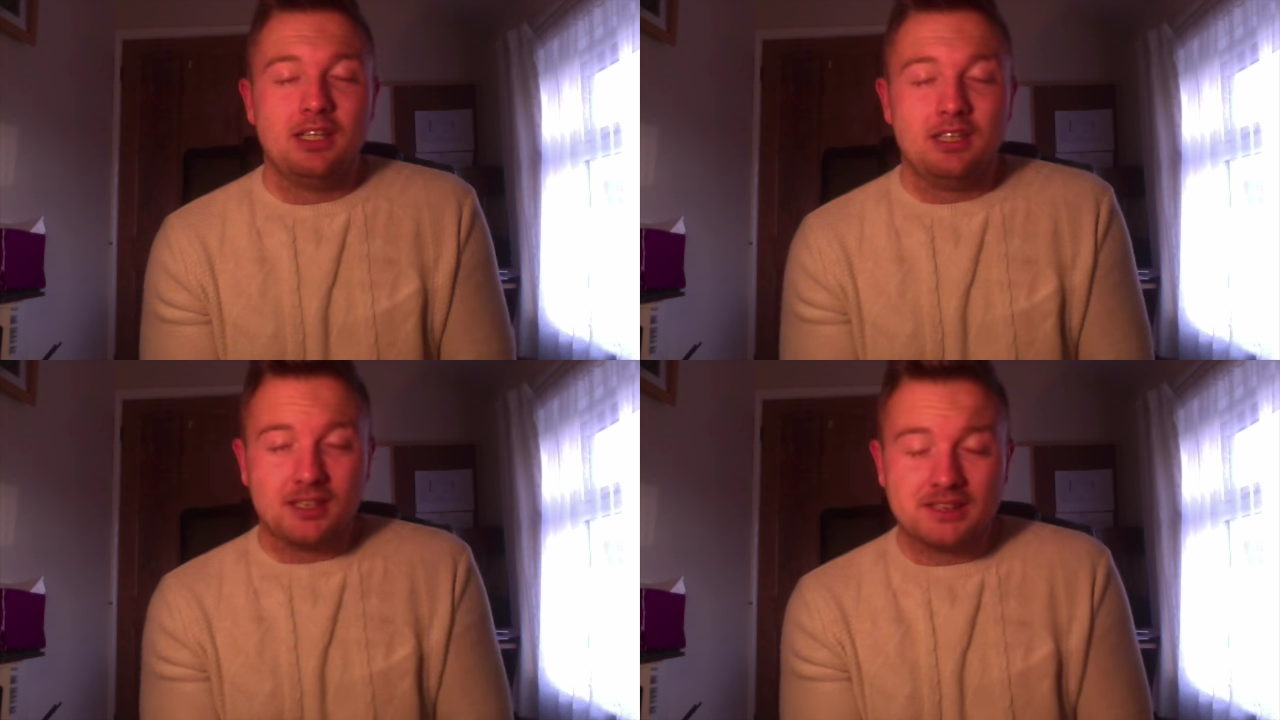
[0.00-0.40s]

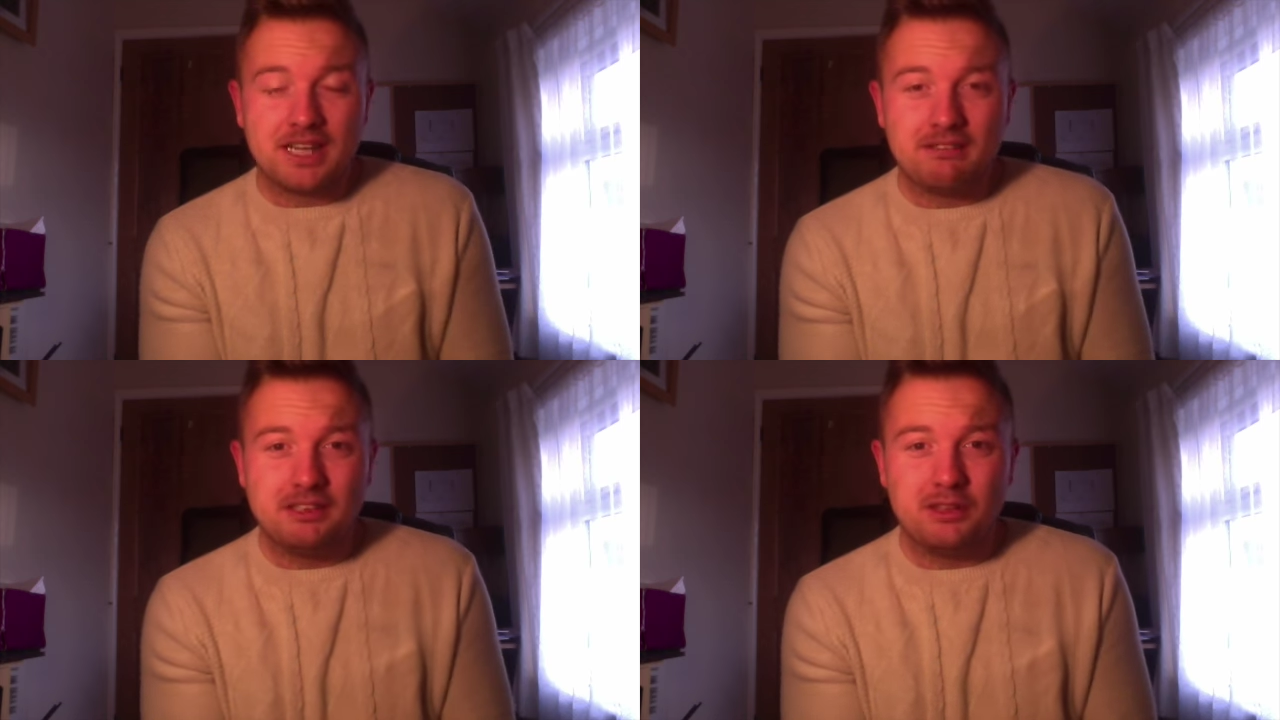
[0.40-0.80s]
Does
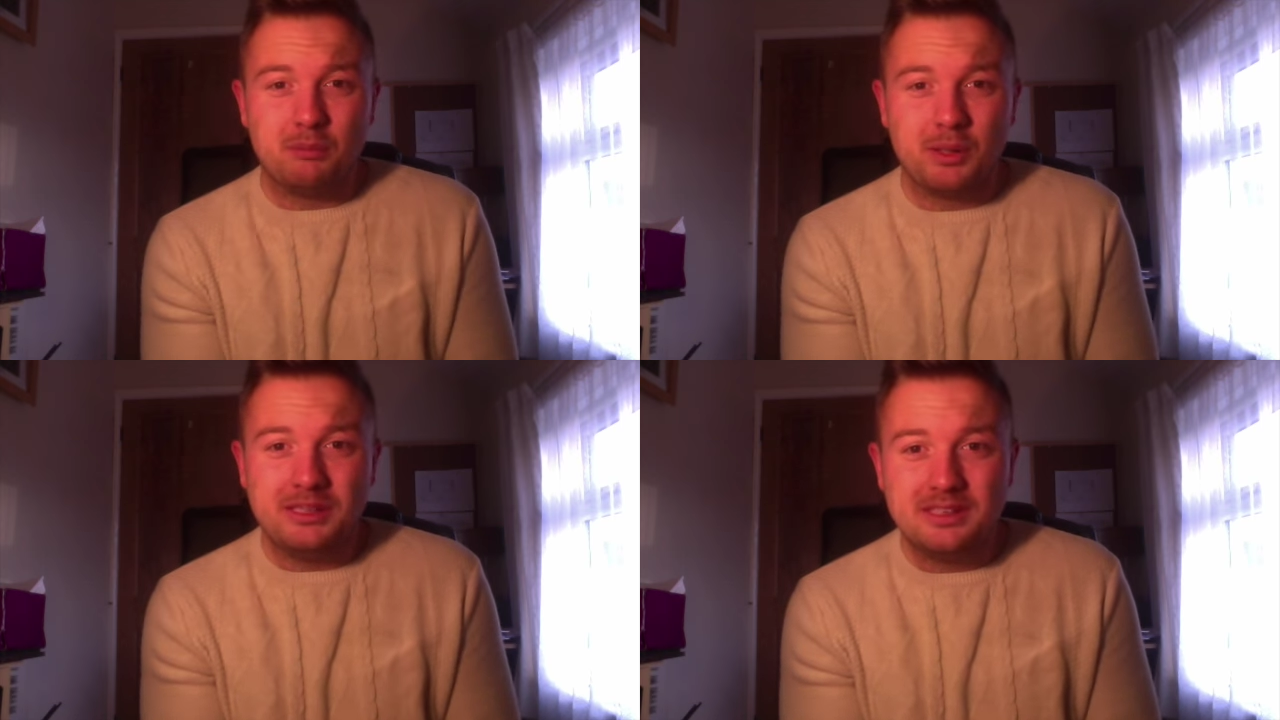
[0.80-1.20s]
carry top
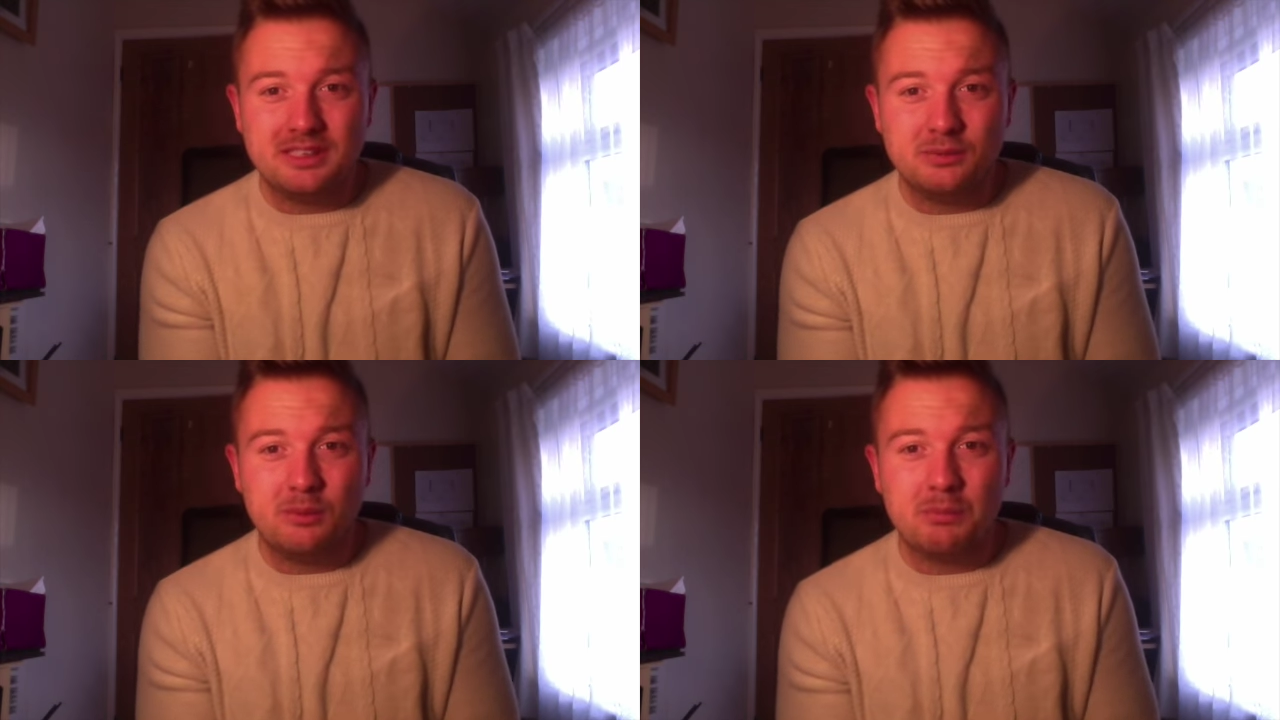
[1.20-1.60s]
weight in
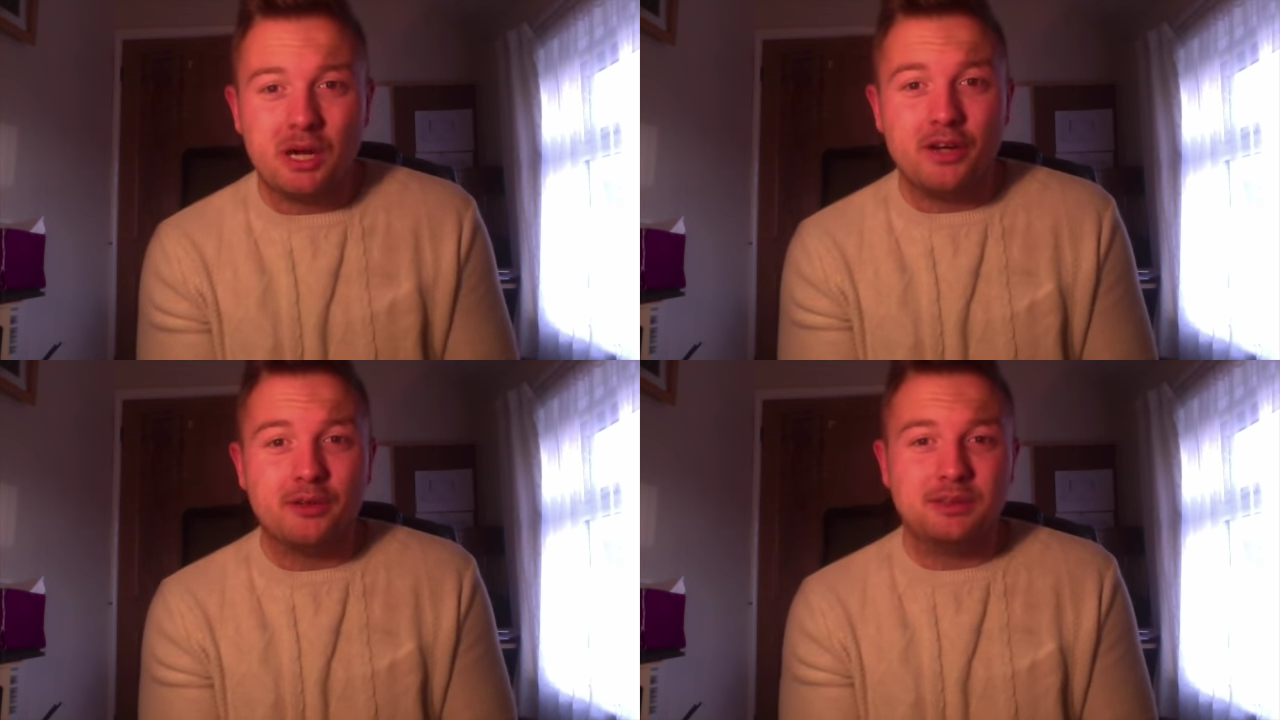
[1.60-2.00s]
this one, but
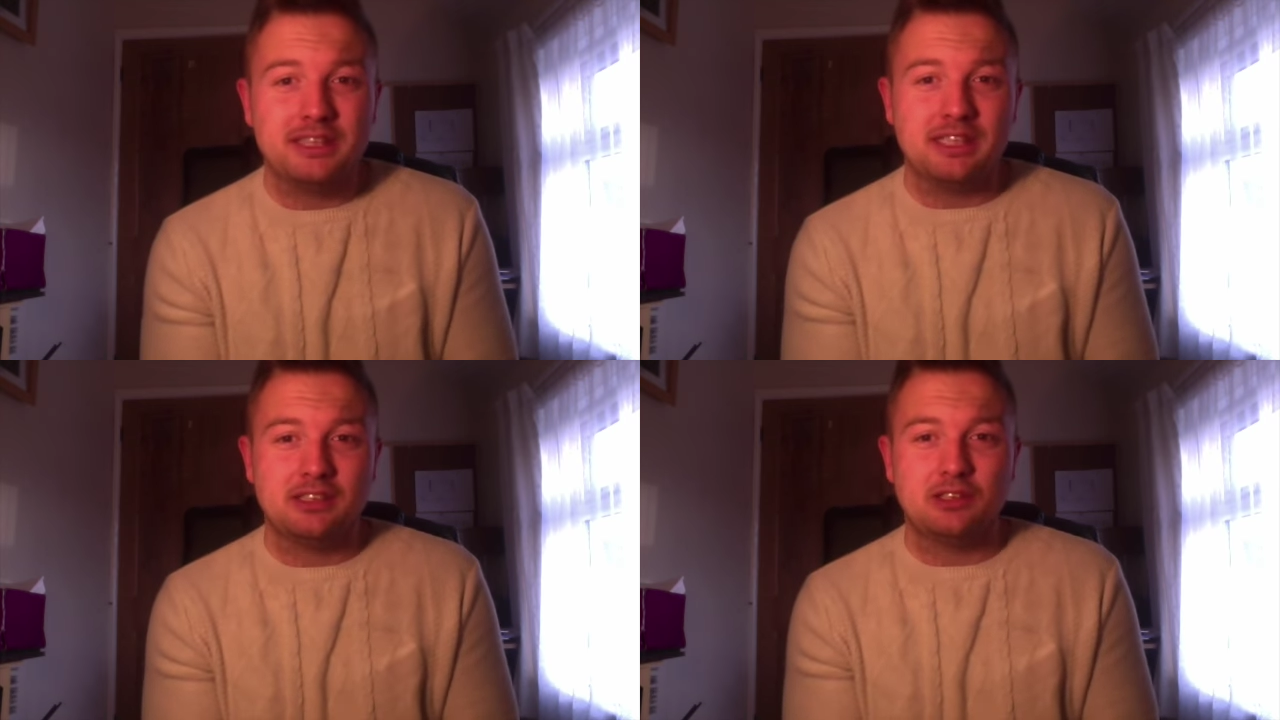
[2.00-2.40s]
I don't see
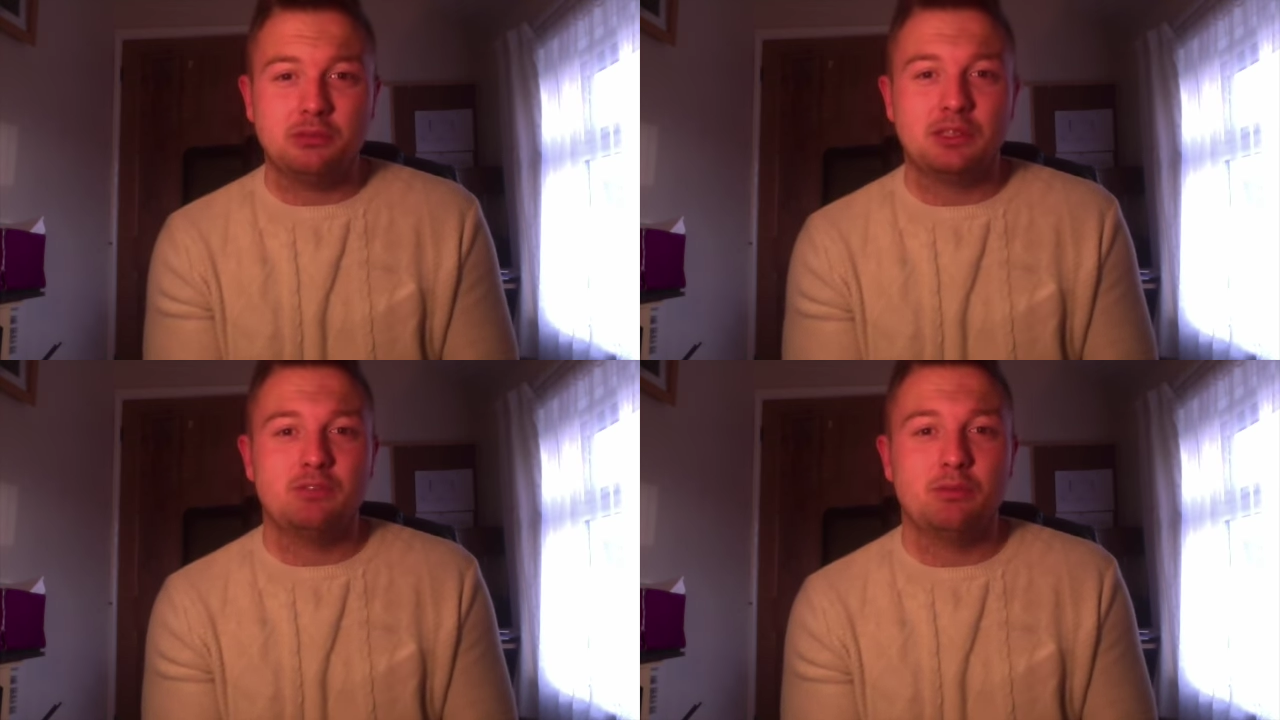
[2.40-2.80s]
that's too
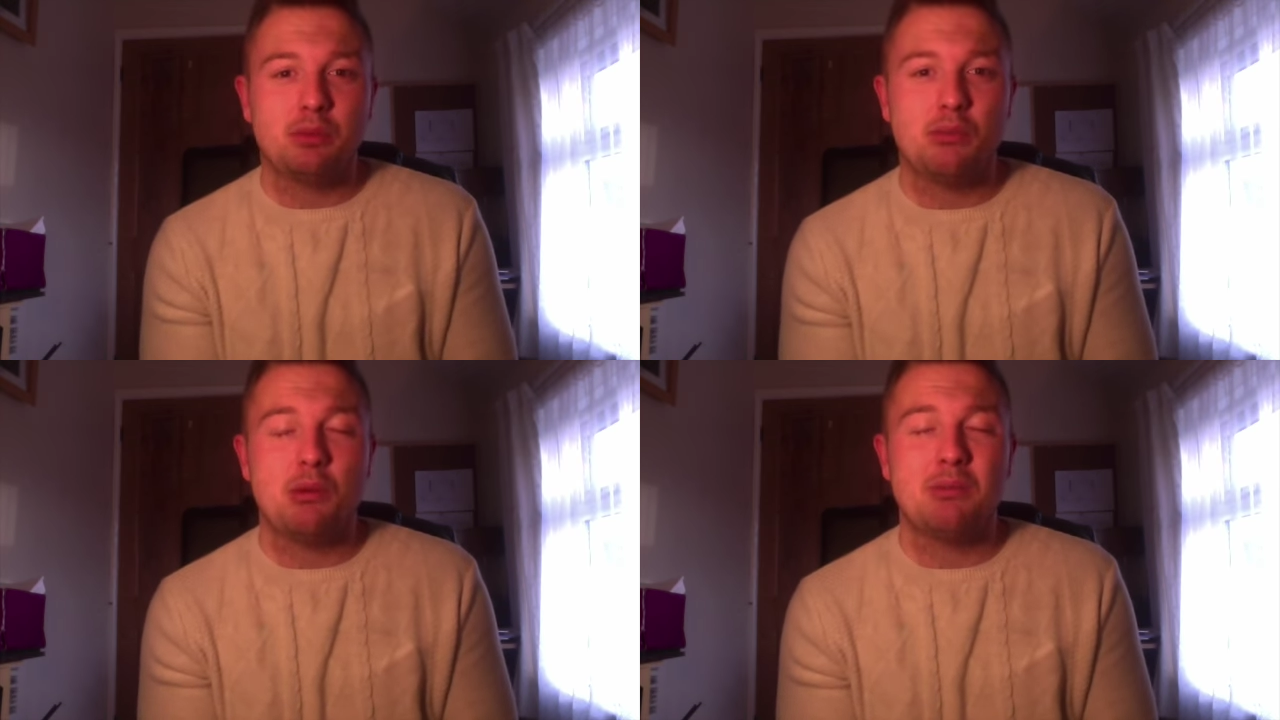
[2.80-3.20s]
much of a
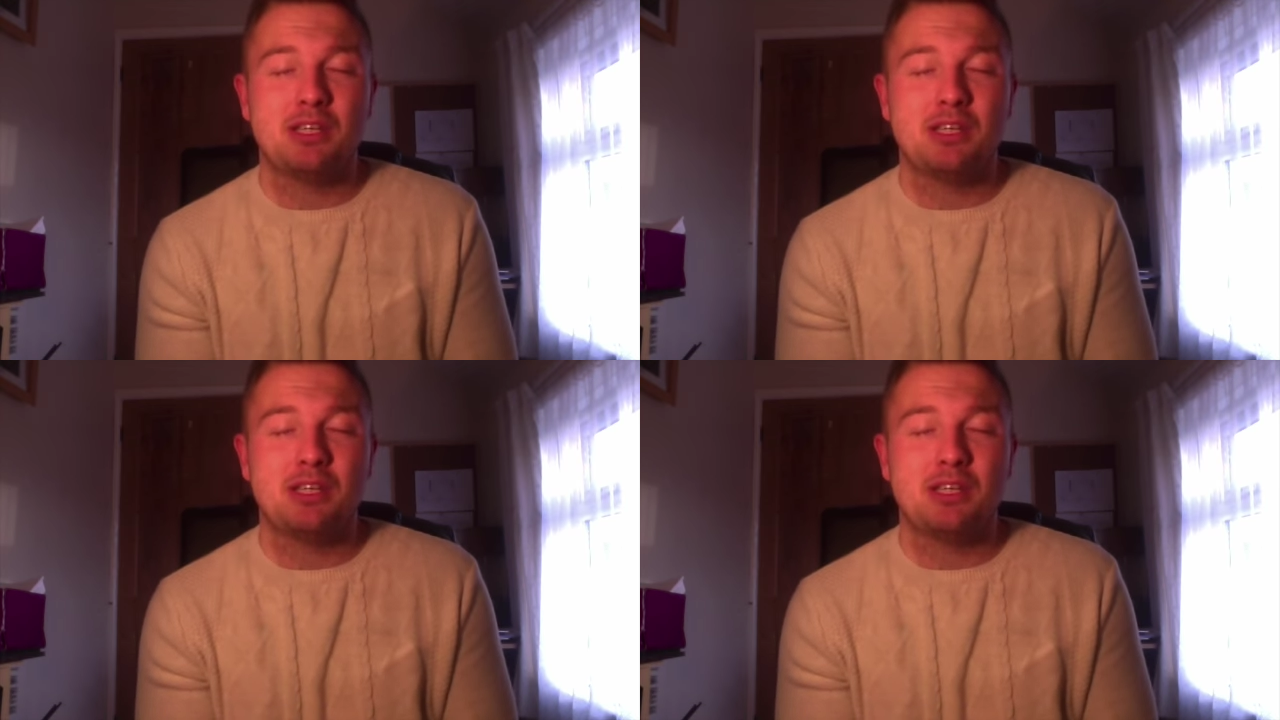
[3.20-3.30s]
problem.